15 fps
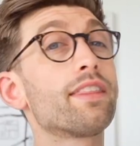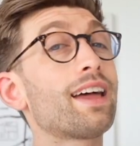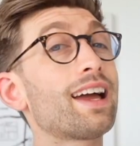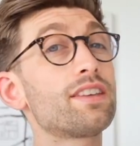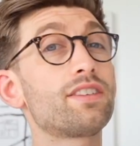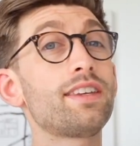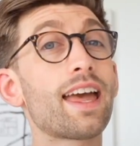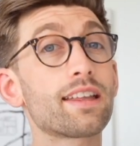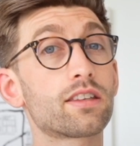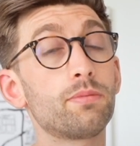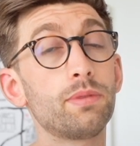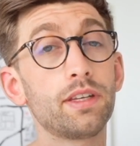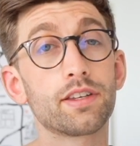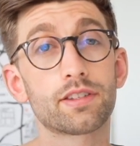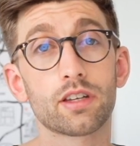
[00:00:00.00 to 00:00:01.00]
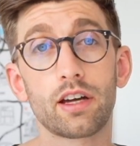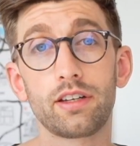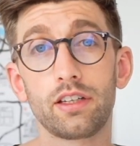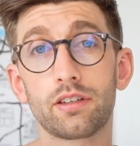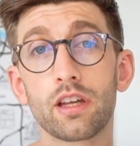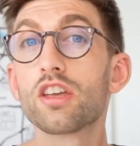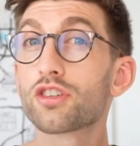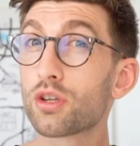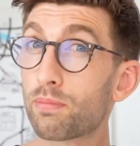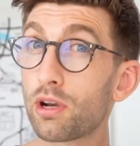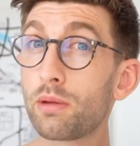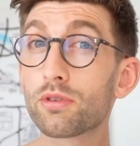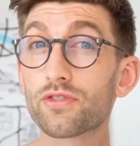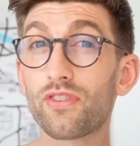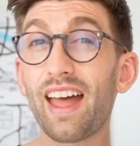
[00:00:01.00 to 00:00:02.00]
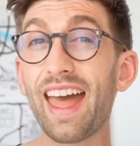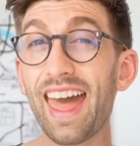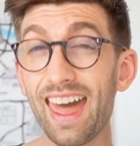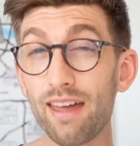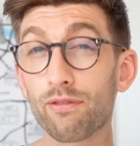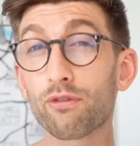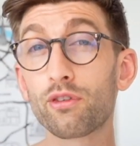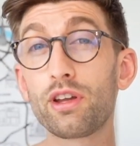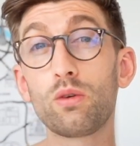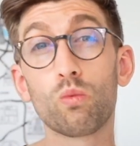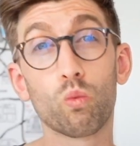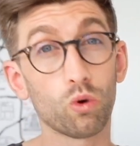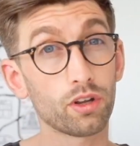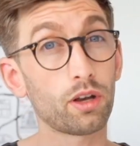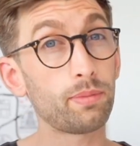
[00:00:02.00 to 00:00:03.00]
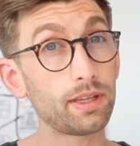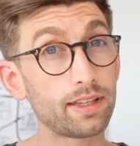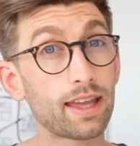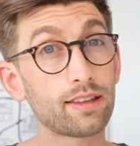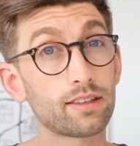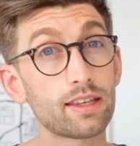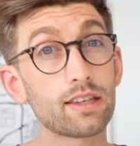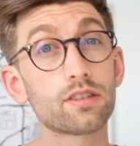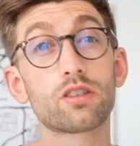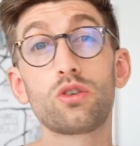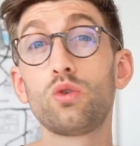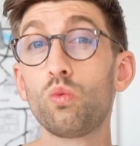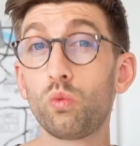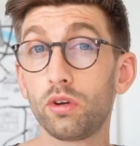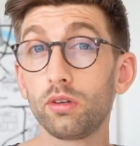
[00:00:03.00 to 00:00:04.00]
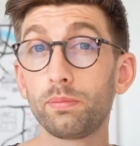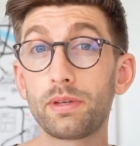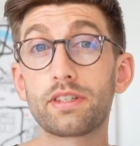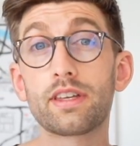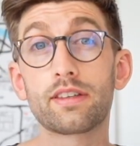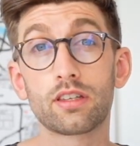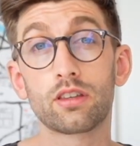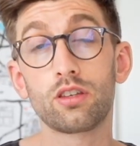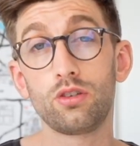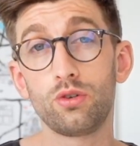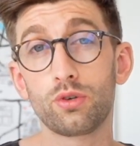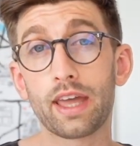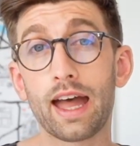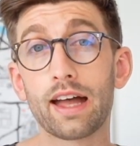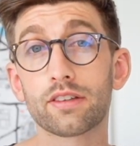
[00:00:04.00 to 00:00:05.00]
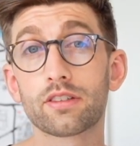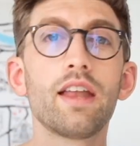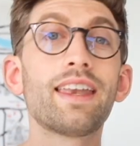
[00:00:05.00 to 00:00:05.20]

that is yet to be decided. So pretty much for every wannabe dentist, you will be sitting the UCAT.